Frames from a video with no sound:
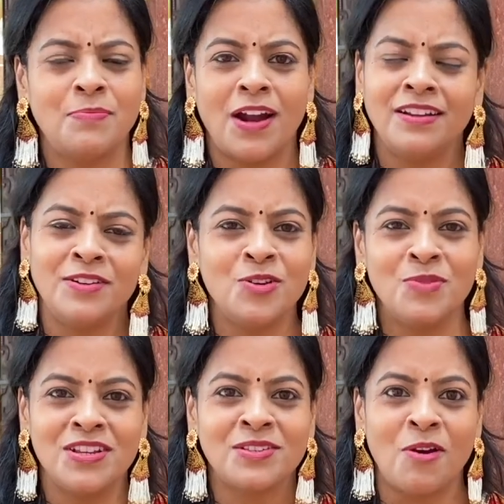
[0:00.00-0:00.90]
part in
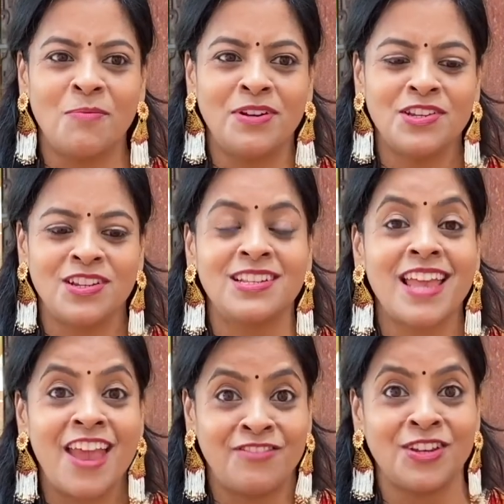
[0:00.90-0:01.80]
numerous competitions.
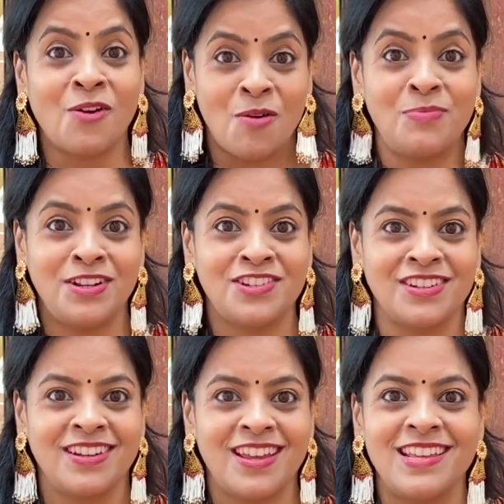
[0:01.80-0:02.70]
Every
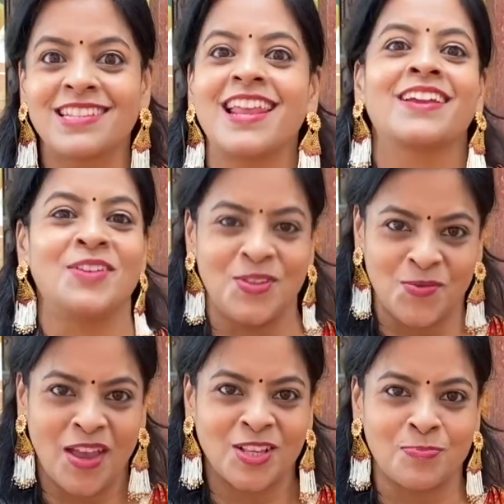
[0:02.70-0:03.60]
competition is like a
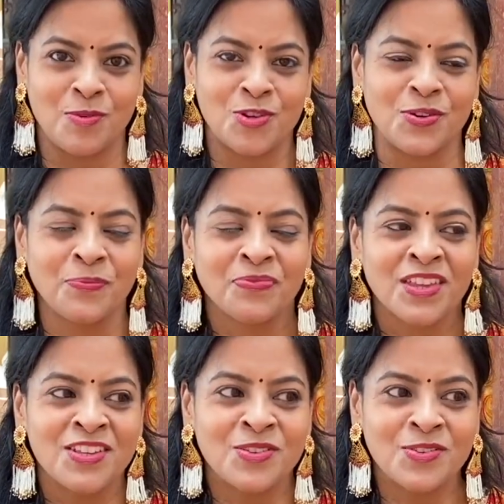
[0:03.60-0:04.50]
new exposure.
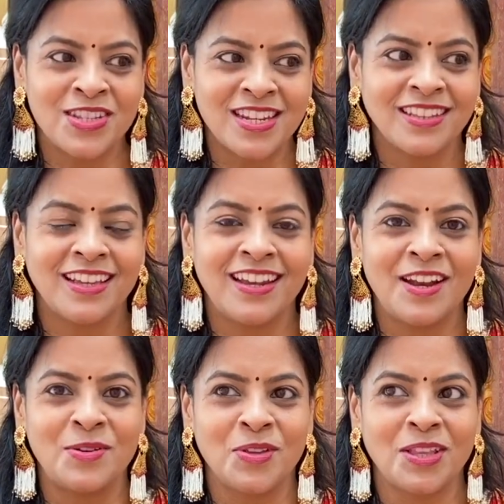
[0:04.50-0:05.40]
So sitting there
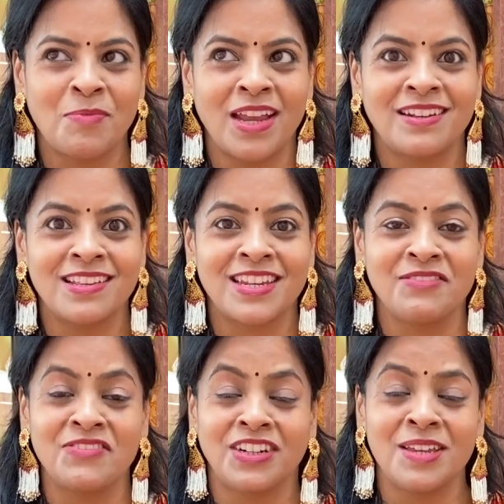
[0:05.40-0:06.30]
and doing the mic testing,
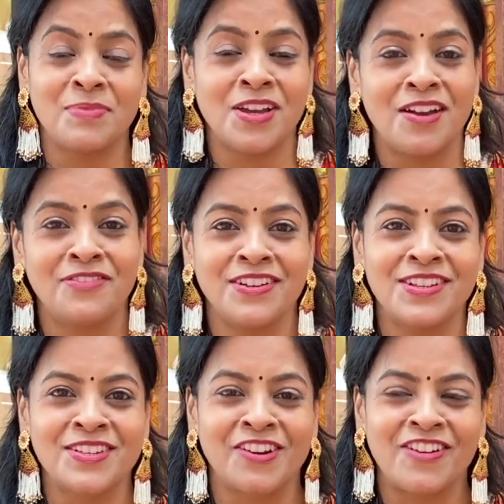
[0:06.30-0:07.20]
we were keeping our
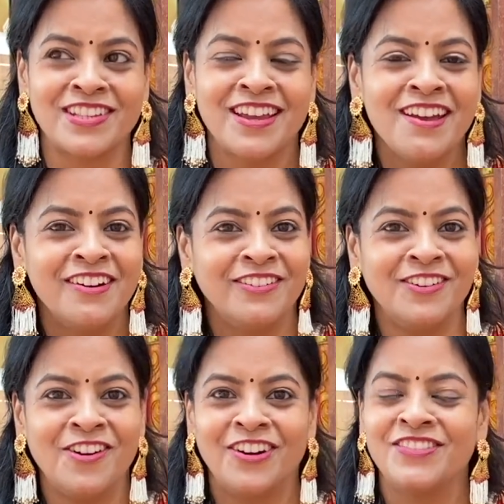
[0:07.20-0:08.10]
fingers crossed. Oh
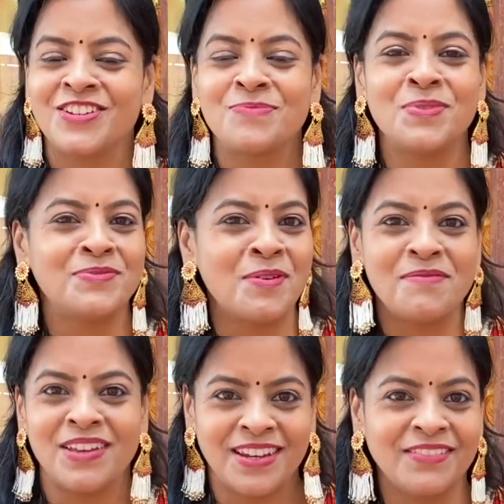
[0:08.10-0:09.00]
God, we should
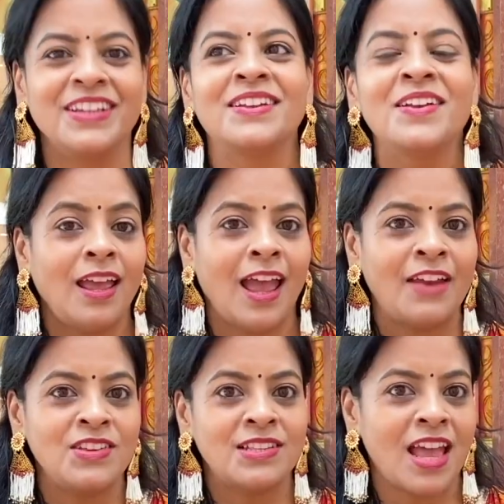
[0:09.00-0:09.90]
perform very well.
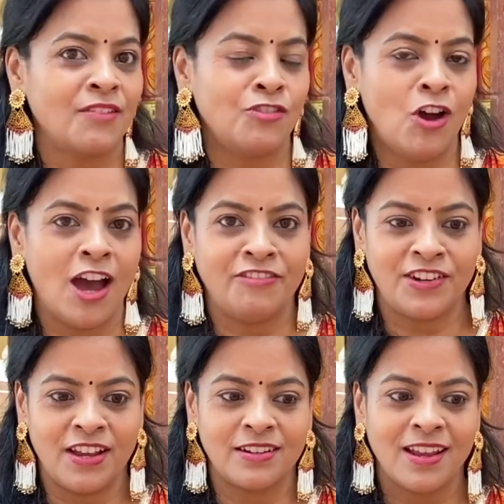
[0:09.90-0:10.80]
And we sang for half
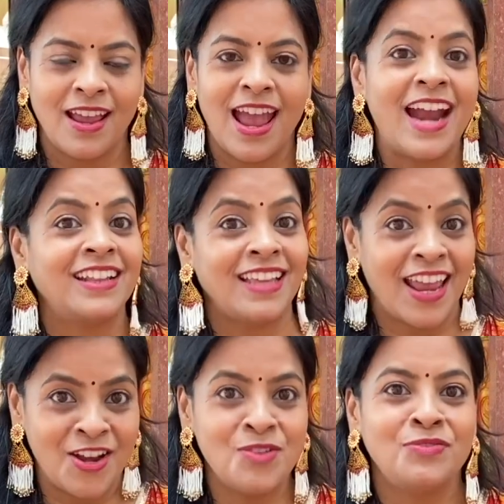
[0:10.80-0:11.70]
hour. And at the
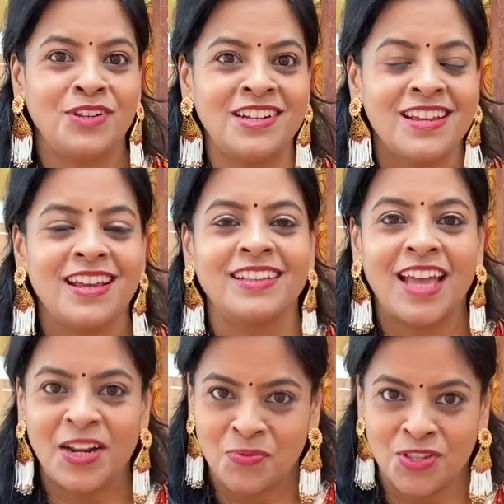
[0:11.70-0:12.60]
end of it,
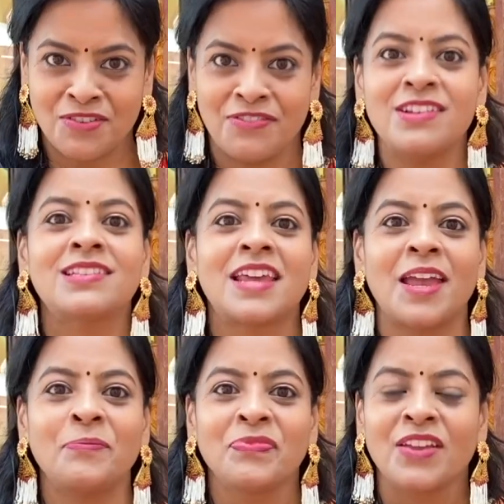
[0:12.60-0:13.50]
that was the first
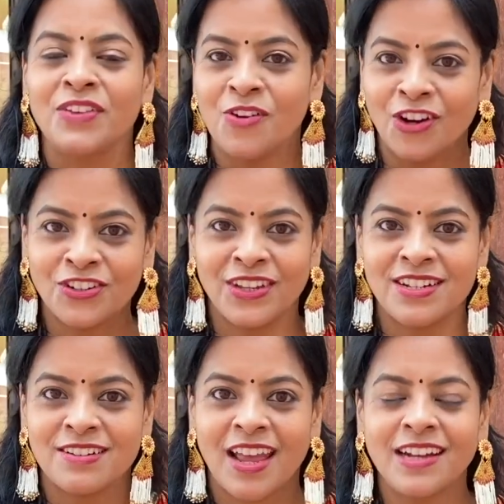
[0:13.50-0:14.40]
time we got to
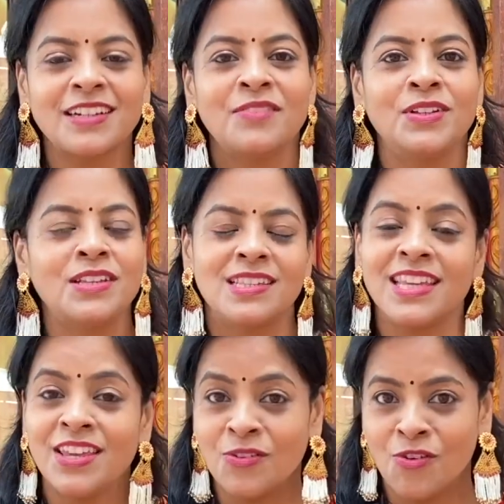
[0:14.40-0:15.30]
interact with the
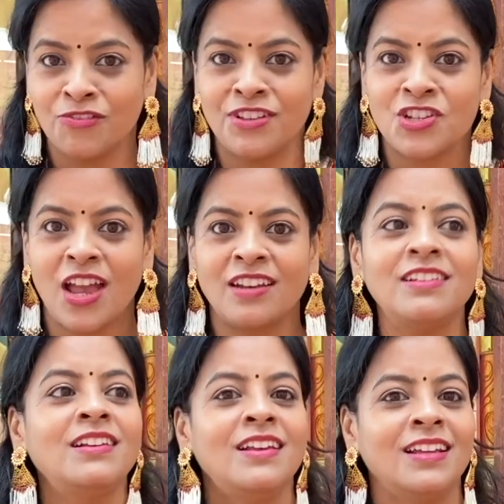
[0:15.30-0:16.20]
CEO of the
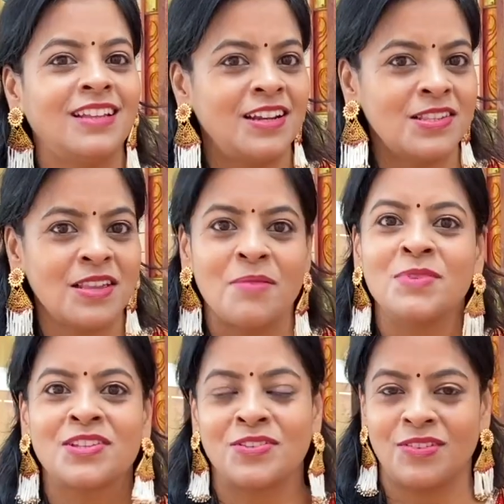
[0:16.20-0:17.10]
channel, that is
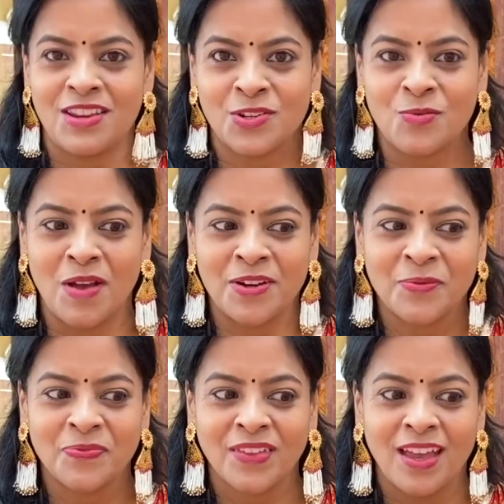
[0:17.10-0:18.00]
Mr. Suresh Kumar.
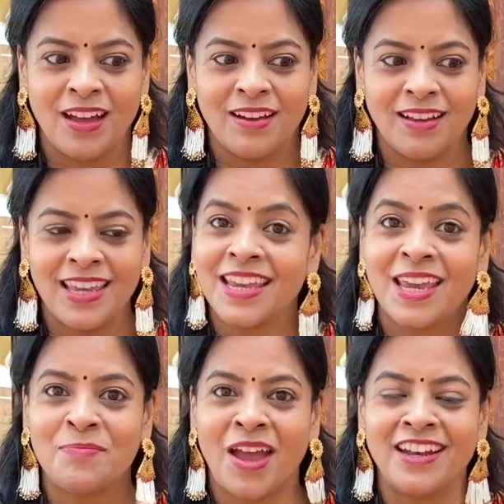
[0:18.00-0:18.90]
He
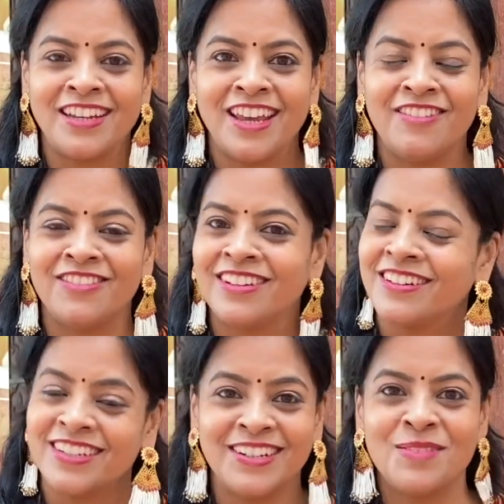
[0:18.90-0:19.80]
came and gave
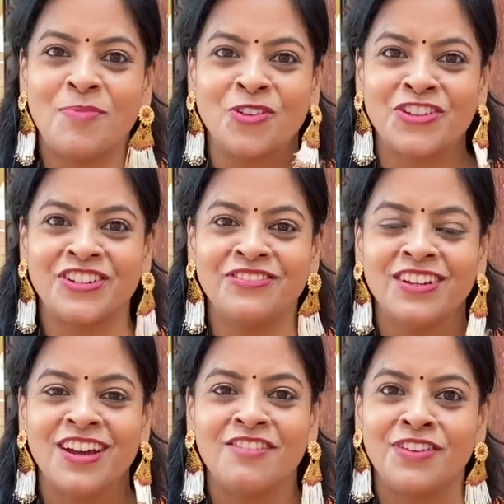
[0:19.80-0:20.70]
real positive
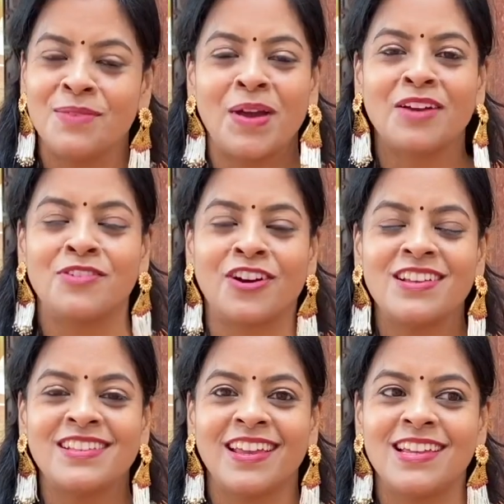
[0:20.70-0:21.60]
feedback for
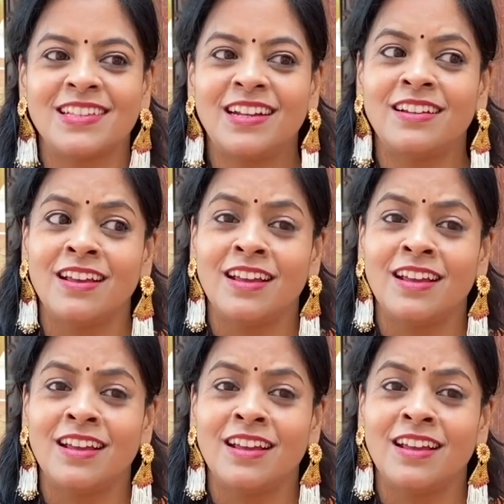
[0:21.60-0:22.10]
us. He said